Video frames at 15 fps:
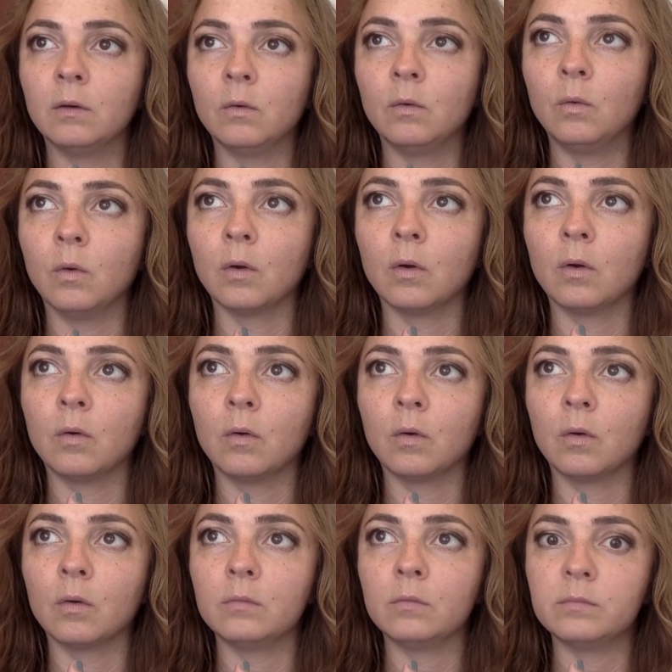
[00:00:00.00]

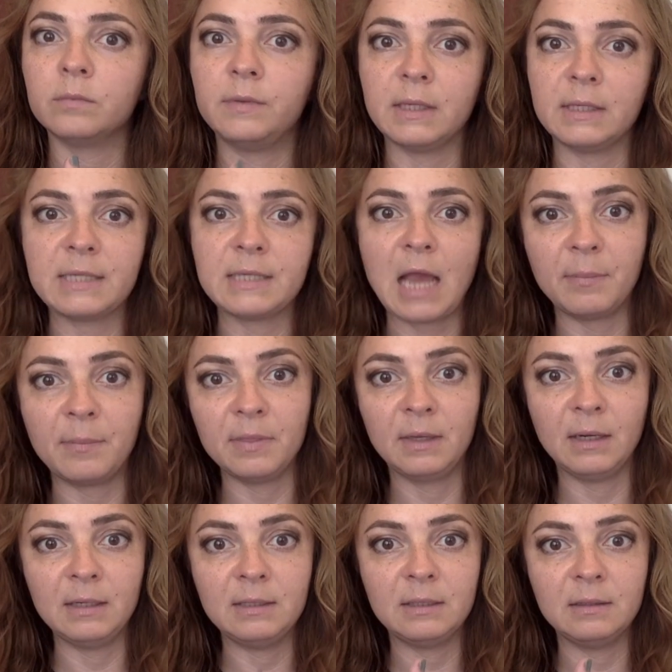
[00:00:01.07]
or things happen that
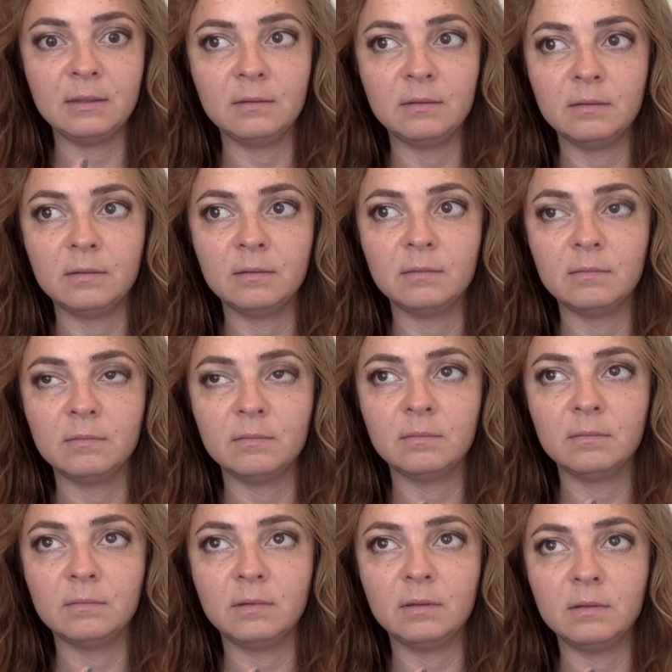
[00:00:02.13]
I didn't,
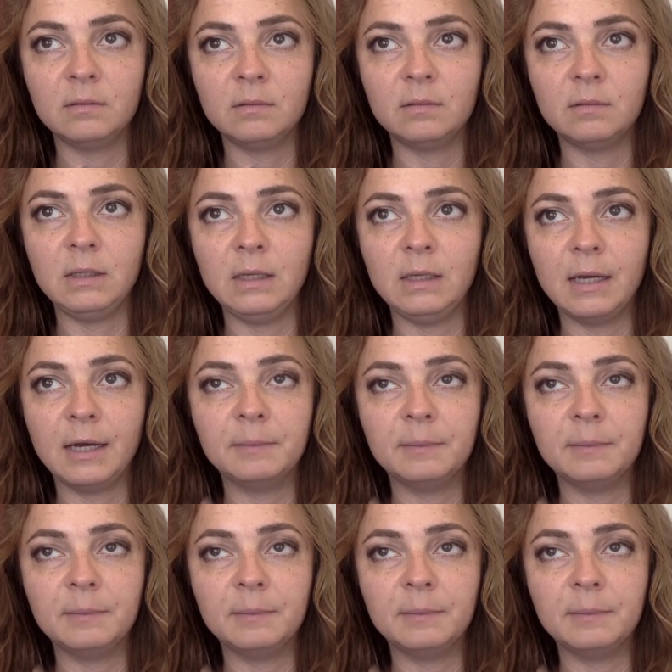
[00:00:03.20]
the